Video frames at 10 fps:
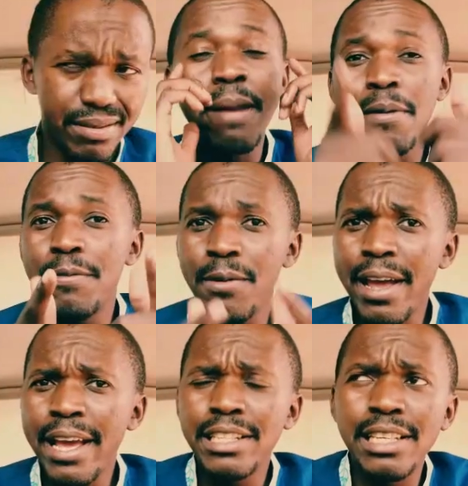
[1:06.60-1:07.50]
And before
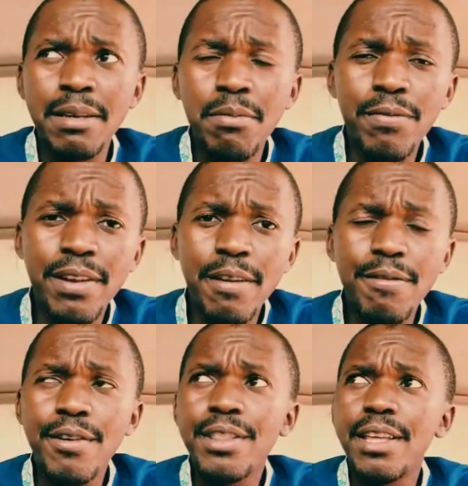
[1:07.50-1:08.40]
I actually move any
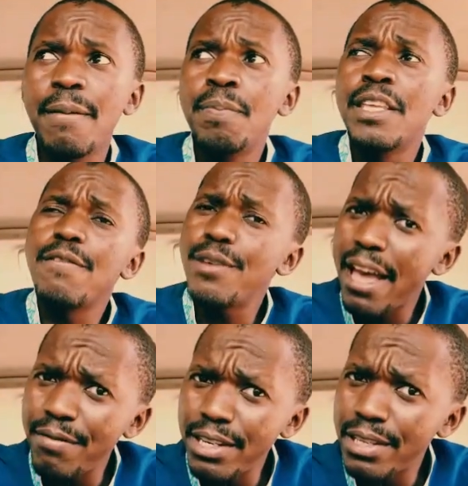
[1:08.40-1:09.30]
further, if you
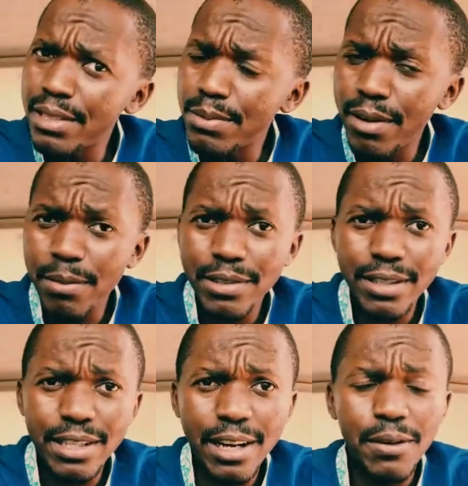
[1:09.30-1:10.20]
haven't yet subscribed to
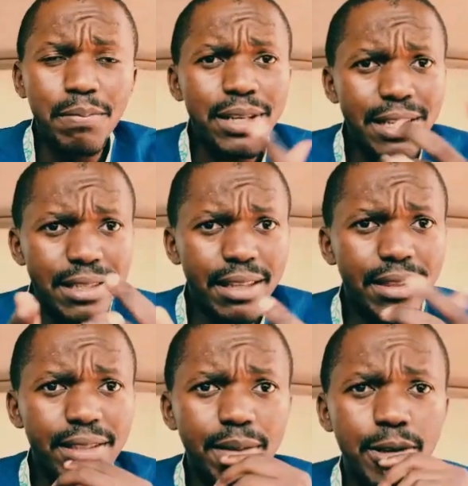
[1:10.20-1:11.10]
the channel, please hit
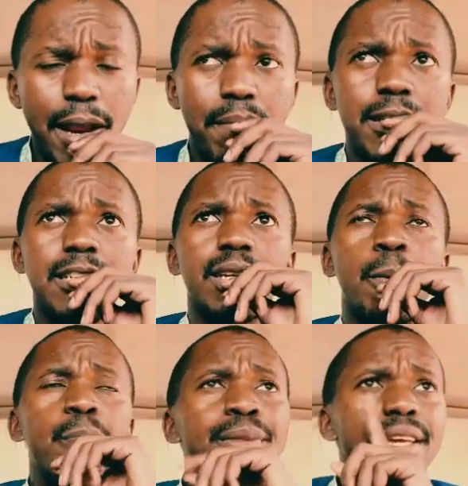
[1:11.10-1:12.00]
the subscribe button,
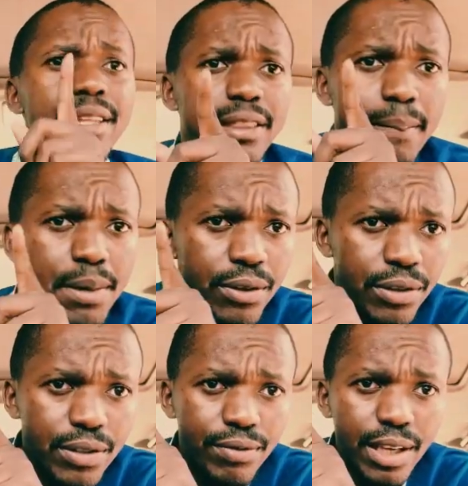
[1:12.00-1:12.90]
hit the bell
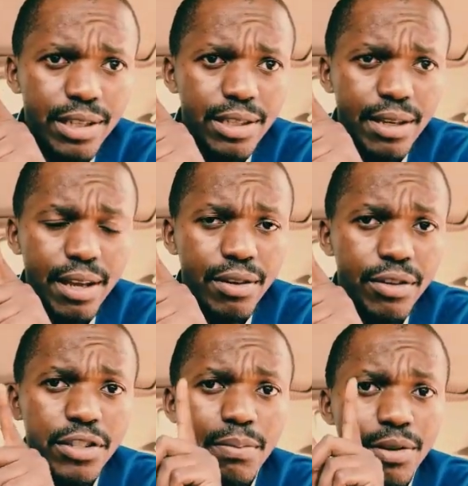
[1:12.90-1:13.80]
notification
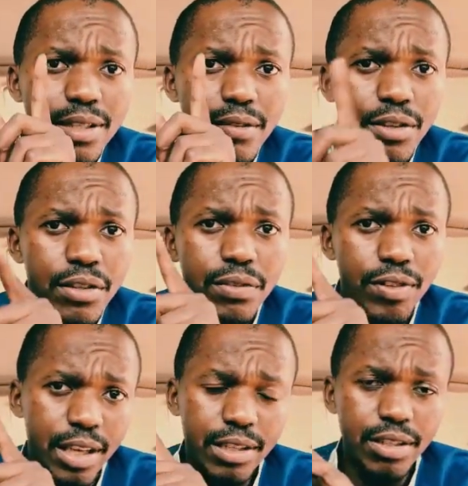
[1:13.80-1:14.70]
icon to be receiving
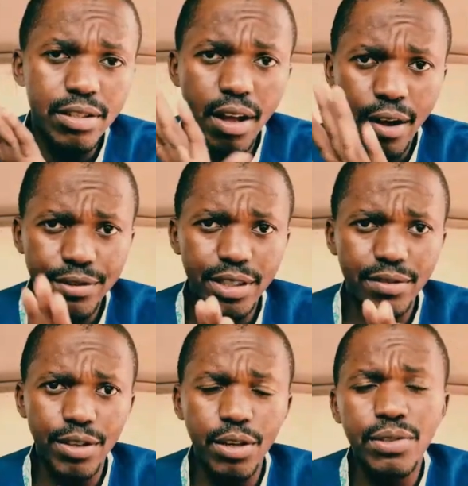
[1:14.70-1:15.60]
notifications of
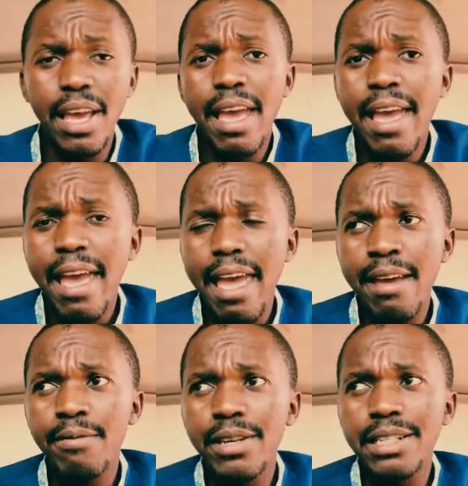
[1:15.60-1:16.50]
such videos
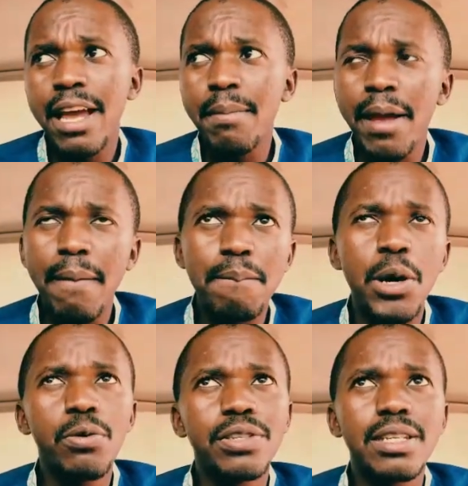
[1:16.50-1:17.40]
every time I
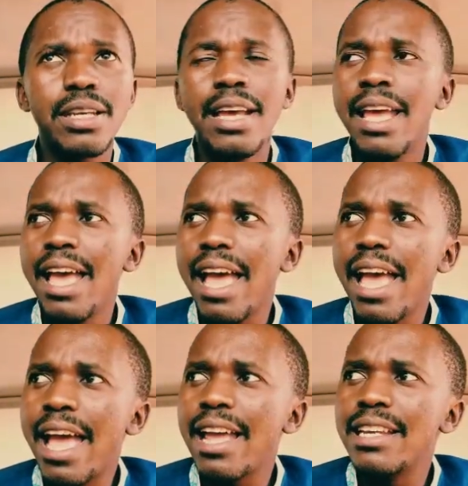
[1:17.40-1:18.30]
post.
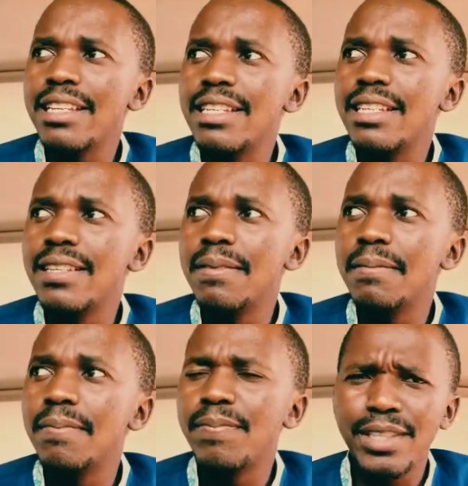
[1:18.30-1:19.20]
And
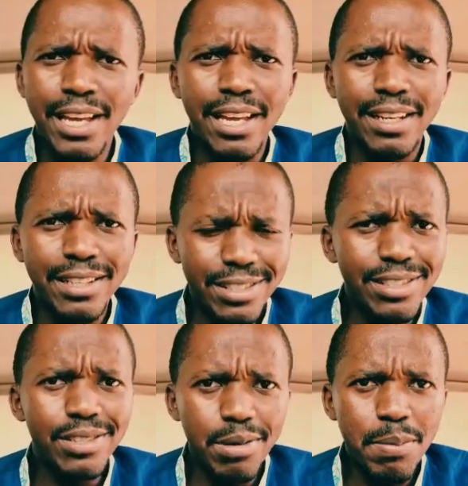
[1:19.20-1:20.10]
yeah, let's
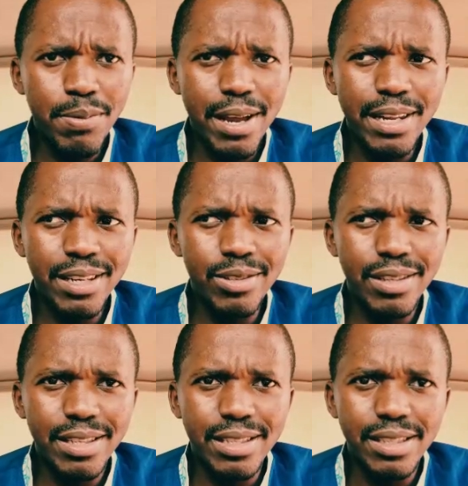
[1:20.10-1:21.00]
just jump right into
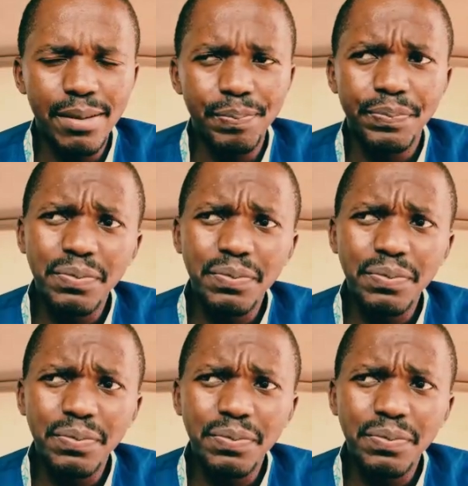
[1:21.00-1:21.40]
this.